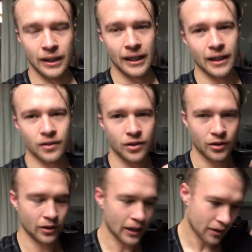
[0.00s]
Yeah,
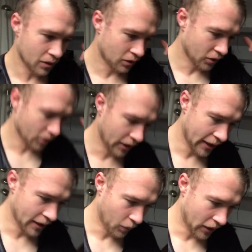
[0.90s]
so as you saw
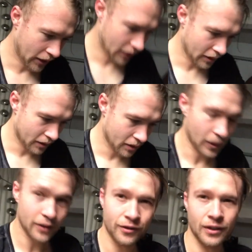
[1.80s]
there, we
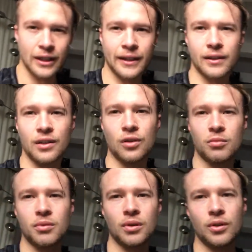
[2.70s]
went for like the
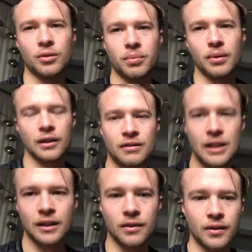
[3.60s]
normal loop
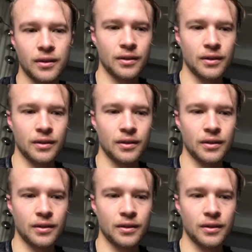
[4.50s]
around,